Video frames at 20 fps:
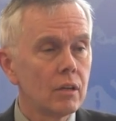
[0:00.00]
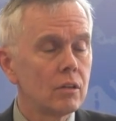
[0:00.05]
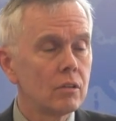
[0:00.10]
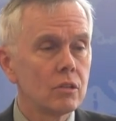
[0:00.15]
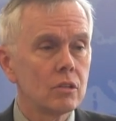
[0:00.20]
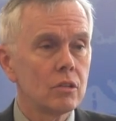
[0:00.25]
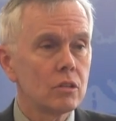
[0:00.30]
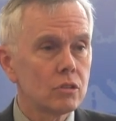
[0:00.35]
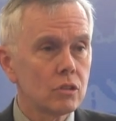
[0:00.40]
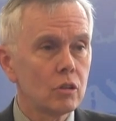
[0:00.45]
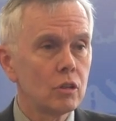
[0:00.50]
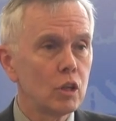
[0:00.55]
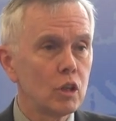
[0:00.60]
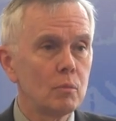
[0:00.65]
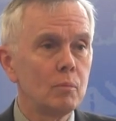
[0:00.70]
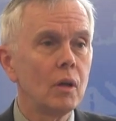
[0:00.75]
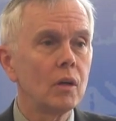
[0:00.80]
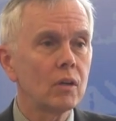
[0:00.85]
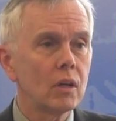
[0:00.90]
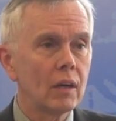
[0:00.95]
Certainly
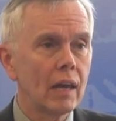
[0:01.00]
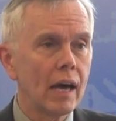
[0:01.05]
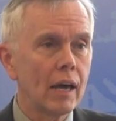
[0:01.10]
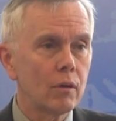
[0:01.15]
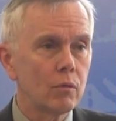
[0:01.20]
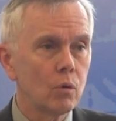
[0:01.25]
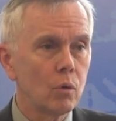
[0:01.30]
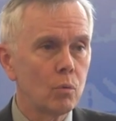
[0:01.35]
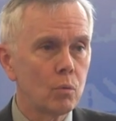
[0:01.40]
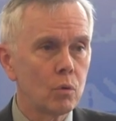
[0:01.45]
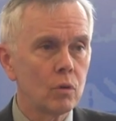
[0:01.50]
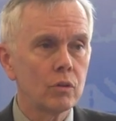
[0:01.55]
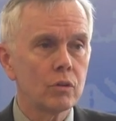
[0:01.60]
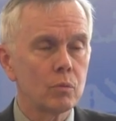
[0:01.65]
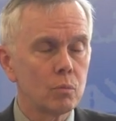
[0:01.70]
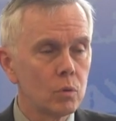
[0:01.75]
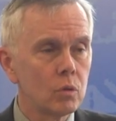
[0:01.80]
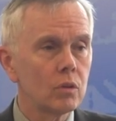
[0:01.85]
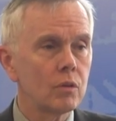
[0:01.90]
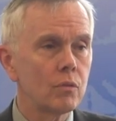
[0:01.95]
the multilateral world,
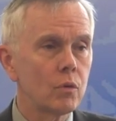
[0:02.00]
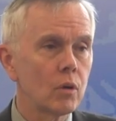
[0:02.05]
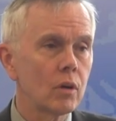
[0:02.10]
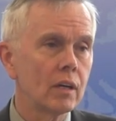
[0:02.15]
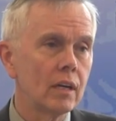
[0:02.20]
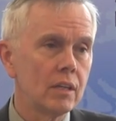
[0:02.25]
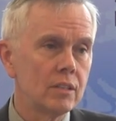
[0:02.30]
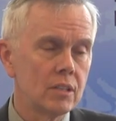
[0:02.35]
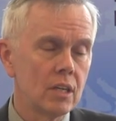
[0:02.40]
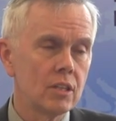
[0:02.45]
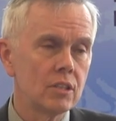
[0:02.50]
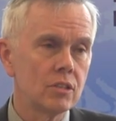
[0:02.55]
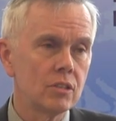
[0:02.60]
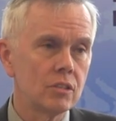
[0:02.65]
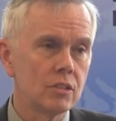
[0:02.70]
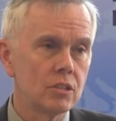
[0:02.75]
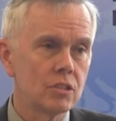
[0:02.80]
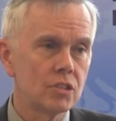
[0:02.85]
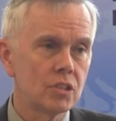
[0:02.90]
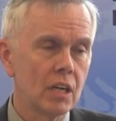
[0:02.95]
the world of
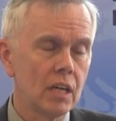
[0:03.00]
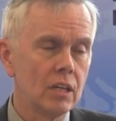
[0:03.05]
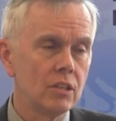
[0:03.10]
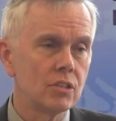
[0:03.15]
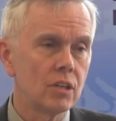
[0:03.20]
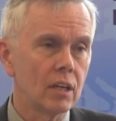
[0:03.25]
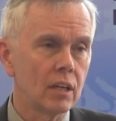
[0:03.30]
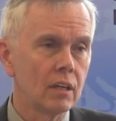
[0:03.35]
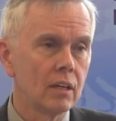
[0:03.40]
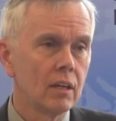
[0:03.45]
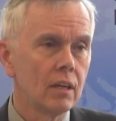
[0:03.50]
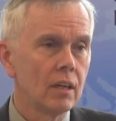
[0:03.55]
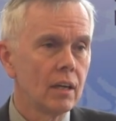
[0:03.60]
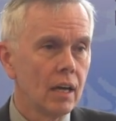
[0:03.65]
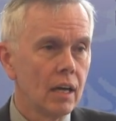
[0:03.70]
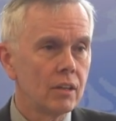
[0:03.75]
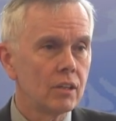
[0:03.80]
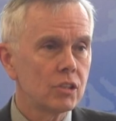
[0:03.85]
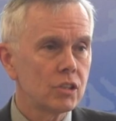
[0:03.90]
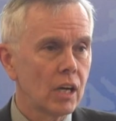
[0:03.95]
organizations is changing,
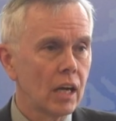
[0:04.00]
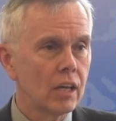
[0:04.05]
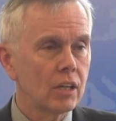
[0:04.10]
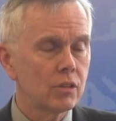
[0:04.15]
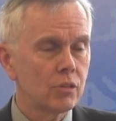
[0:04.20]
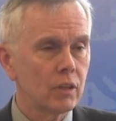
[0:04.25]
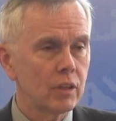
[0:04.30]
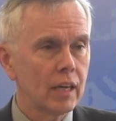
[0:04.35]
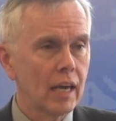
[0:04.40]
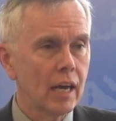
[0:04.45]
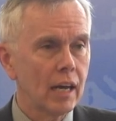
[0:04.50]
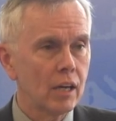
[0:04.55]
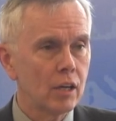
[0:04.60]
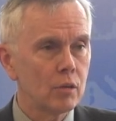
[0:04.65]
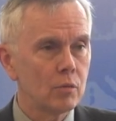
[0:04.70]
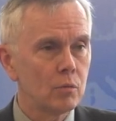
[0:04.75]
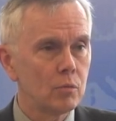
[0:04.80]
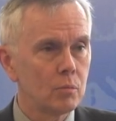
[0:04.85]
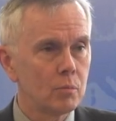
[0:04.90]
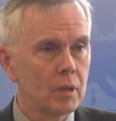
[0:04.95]
and the challenge for
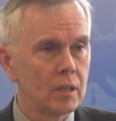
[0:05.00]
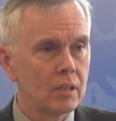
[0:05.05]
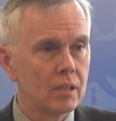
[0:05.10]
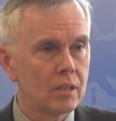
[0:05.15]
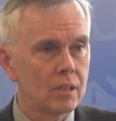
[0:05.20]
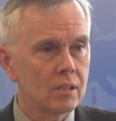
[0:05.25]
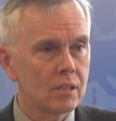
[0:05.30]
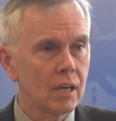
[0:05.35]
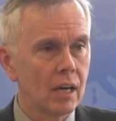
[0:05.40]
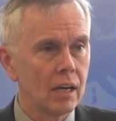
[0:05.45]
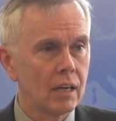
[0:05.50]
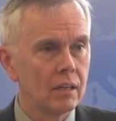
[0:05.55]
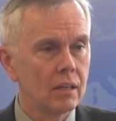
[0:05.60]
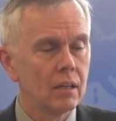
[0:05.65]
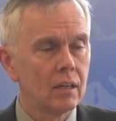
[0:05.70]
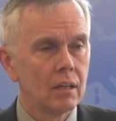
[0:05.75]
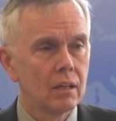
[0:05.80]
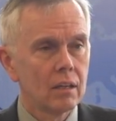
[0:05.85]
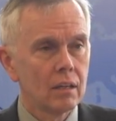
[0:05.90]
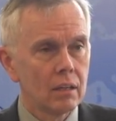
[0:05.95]
Canada will be to
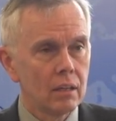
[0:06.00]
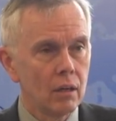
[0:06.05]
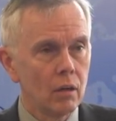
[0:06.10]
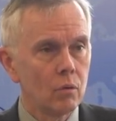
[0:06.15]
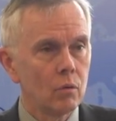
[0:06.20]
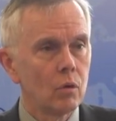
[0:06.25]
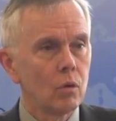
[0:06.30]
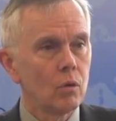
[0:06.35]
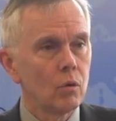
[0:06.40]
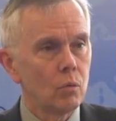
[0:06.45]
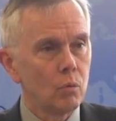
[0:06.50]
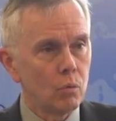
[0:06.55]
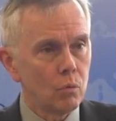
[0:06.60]
decide, you know,